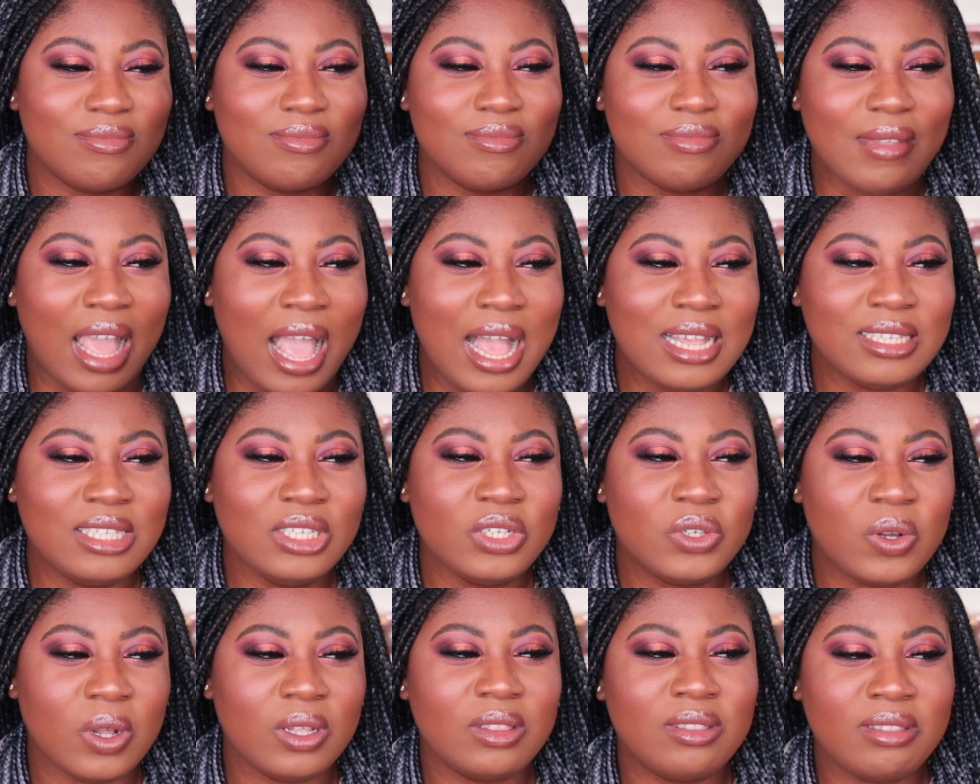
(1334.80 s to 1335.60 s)

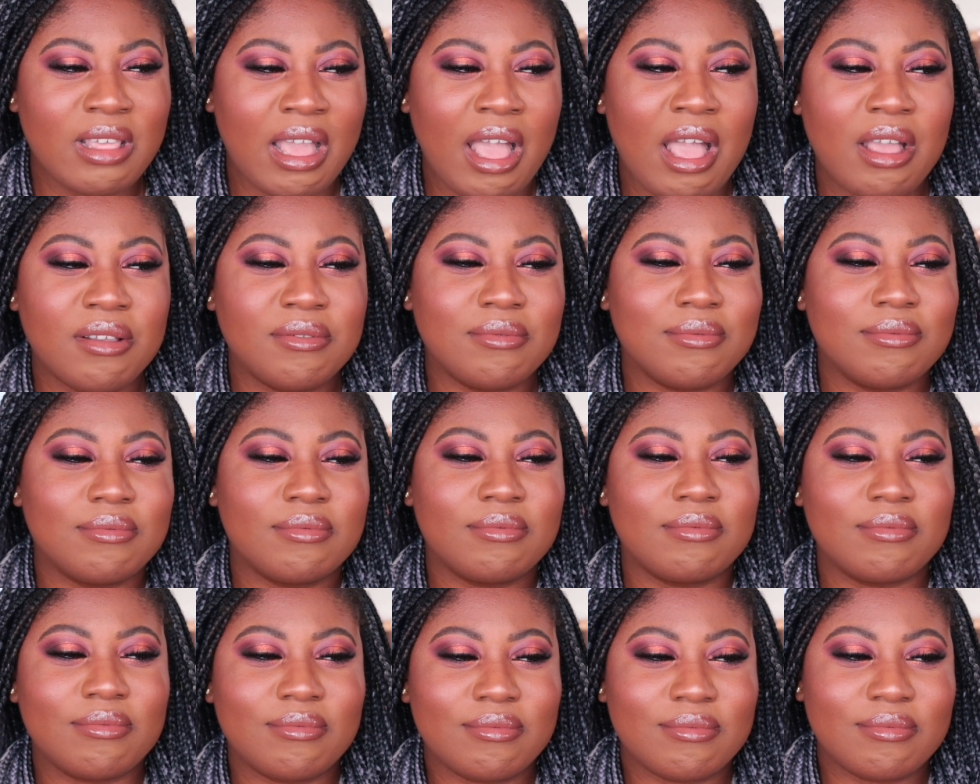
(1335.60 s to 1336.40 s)
hasn't got
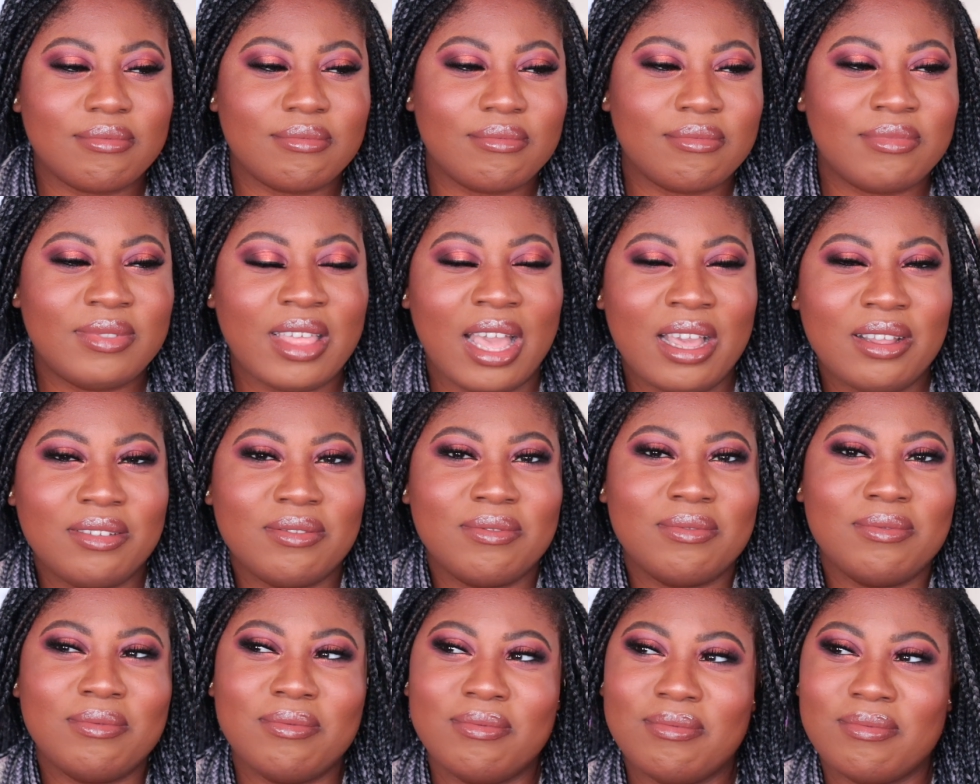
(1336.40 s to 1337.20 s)
that
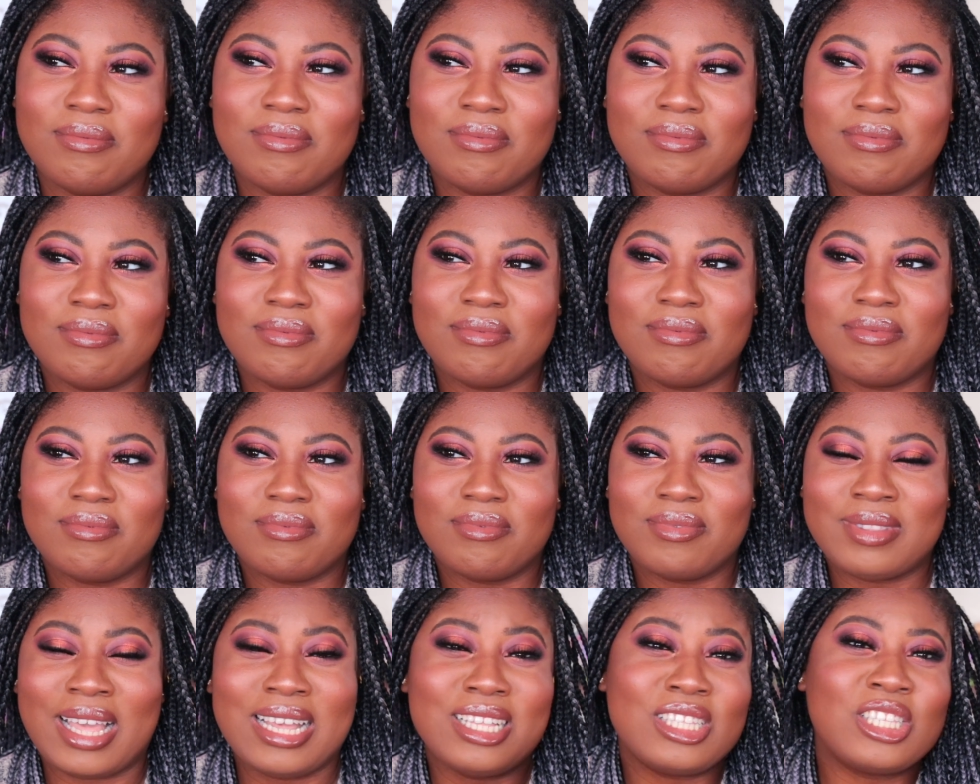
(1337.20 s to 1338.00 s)

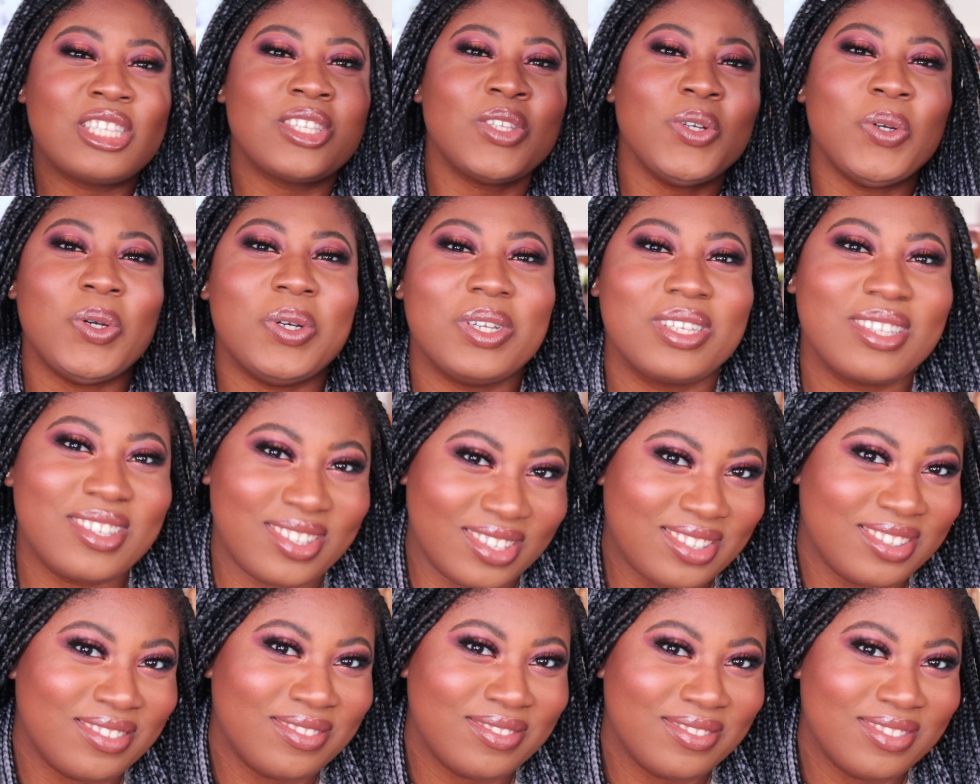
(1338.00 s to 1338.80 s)

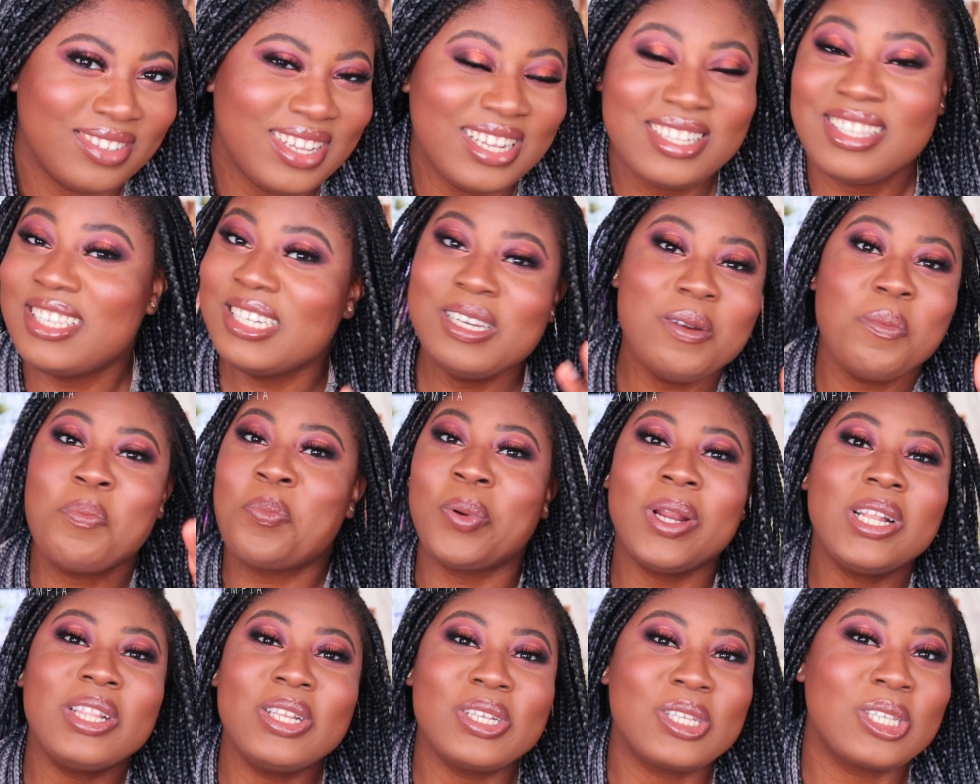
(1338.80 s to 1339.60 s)
sauce. It didn't
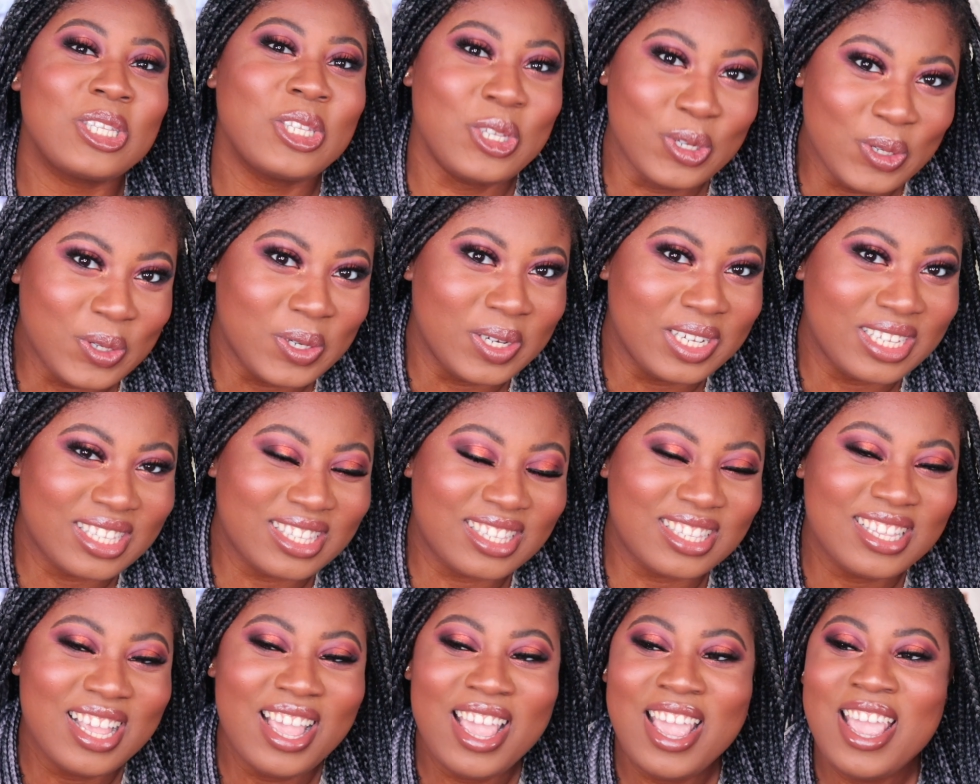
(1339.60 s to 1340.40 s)
bring the
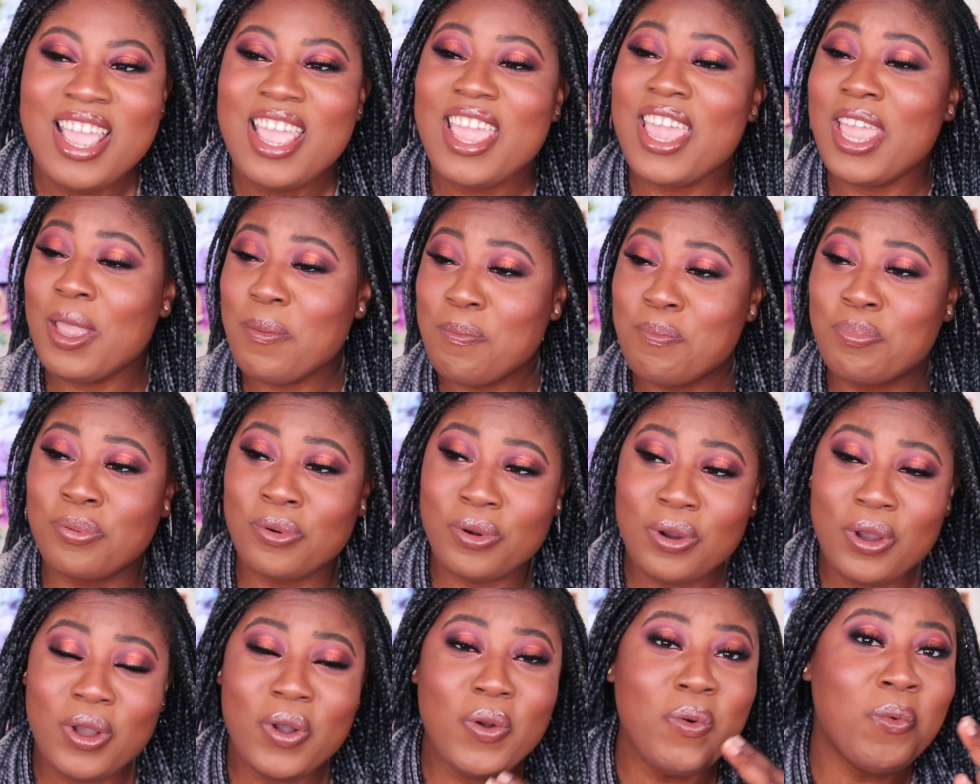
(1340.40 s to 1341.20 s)
sauce. It
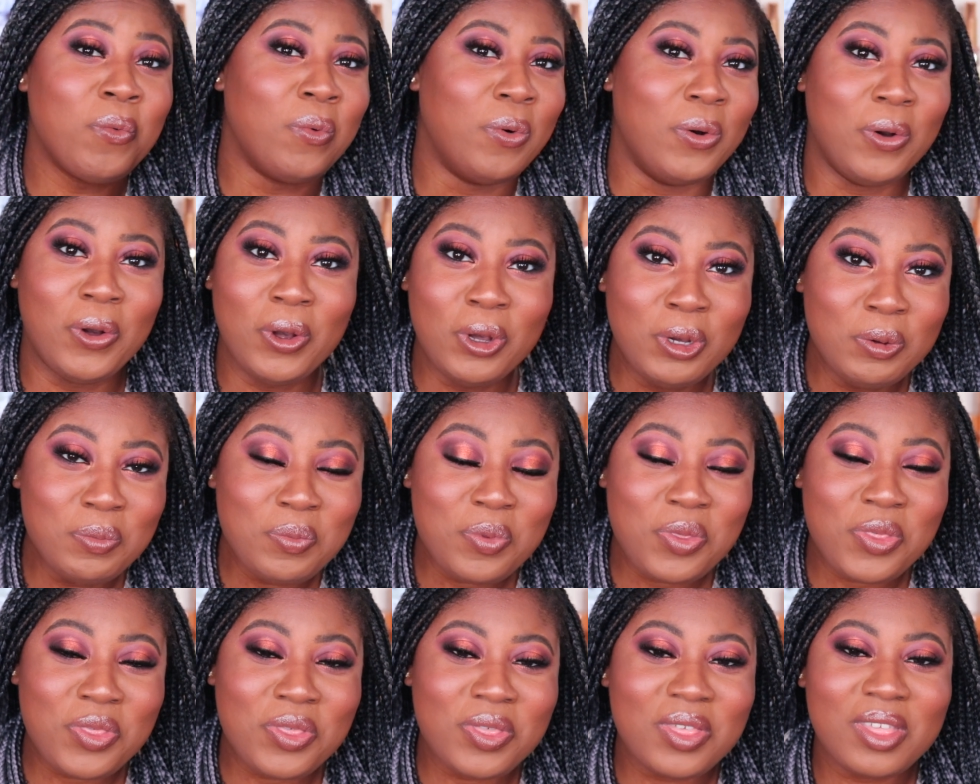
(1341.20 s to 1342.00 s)
brought
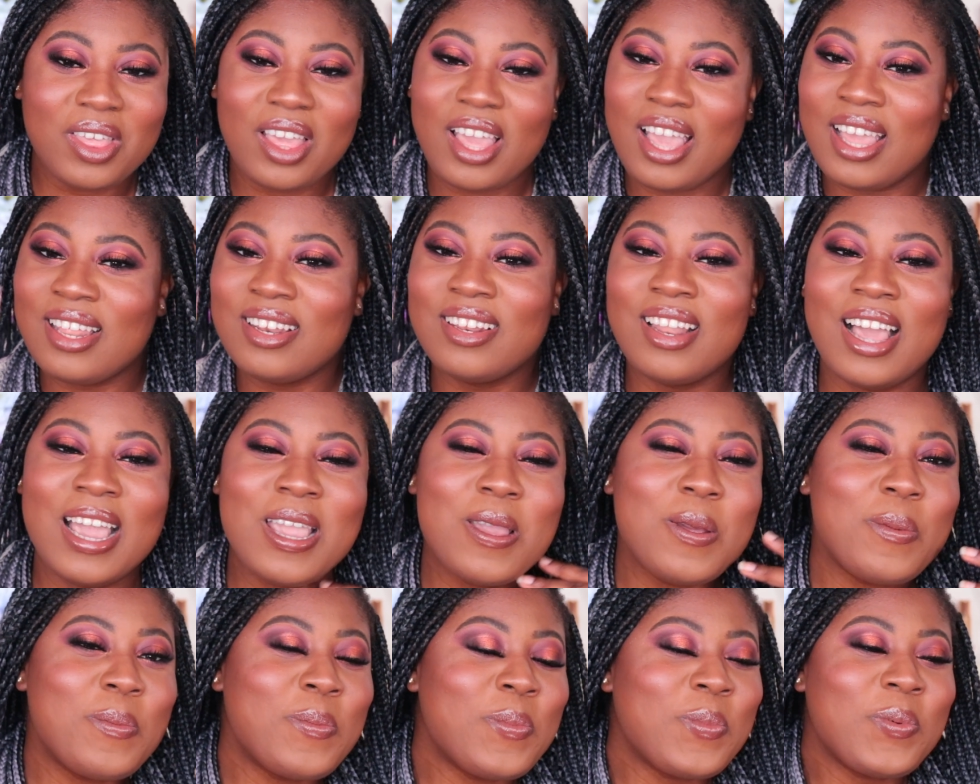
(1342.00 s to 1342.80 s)
warmth and
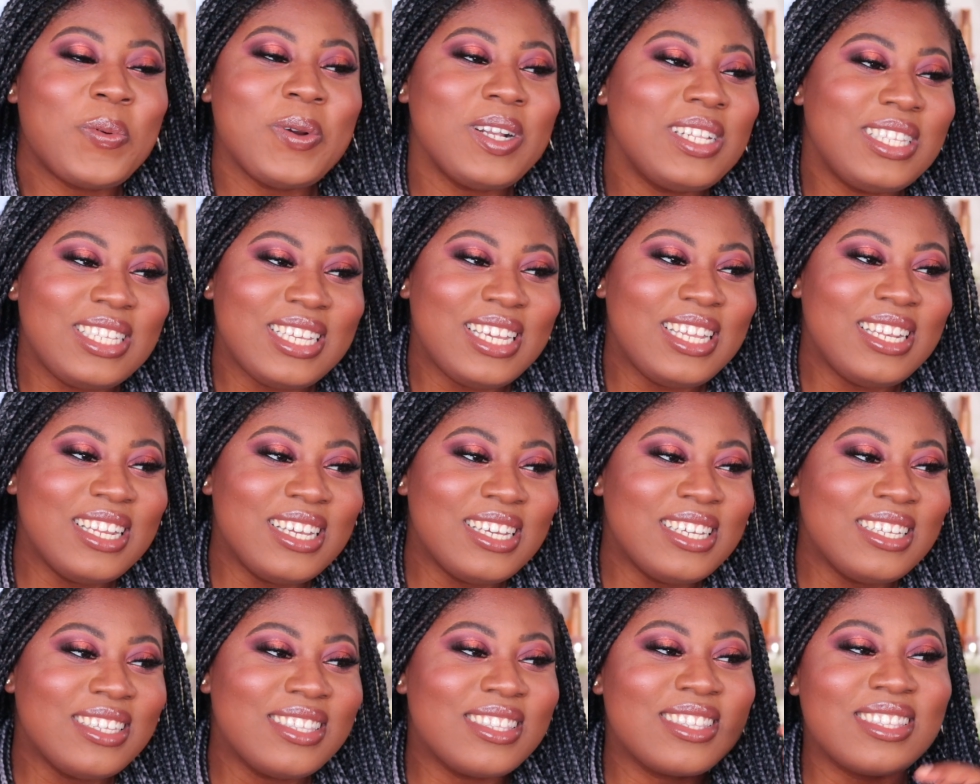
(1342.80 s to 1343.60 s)
like
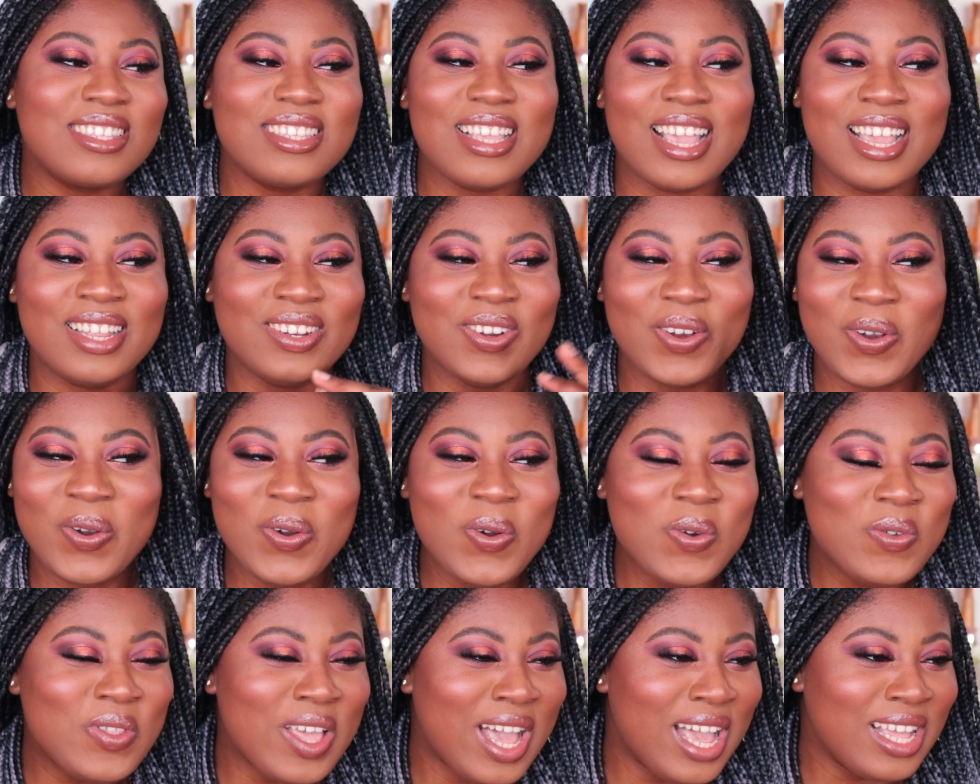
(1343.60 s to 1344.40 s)
prettiness and
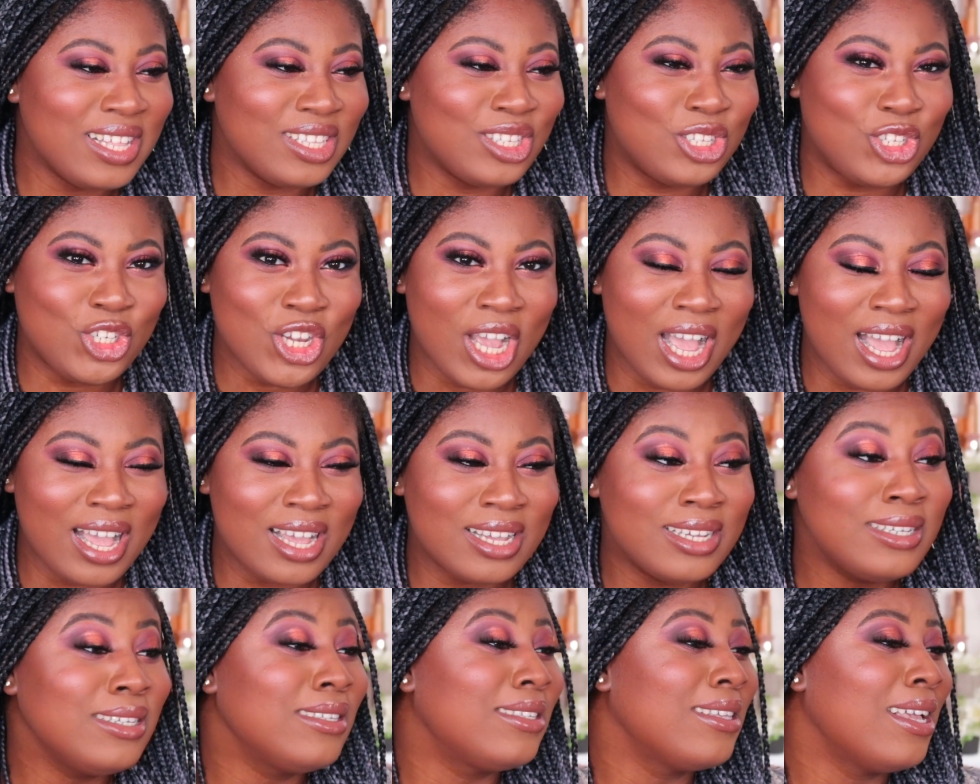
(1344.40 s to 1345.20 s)
all that
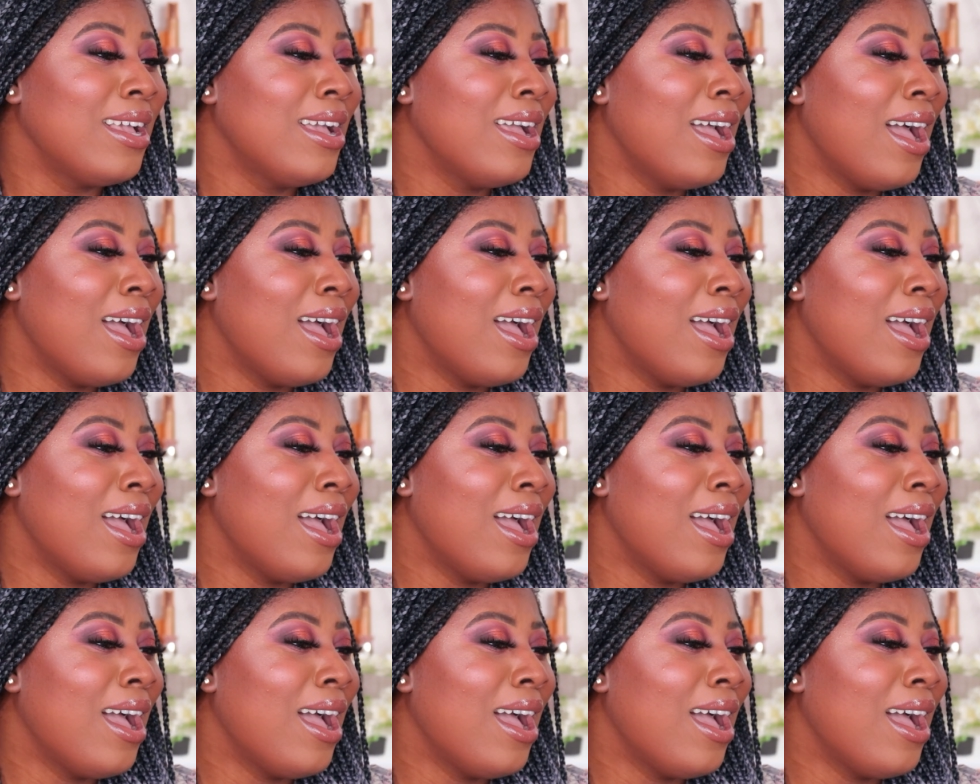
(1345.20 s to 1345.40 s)
jazz.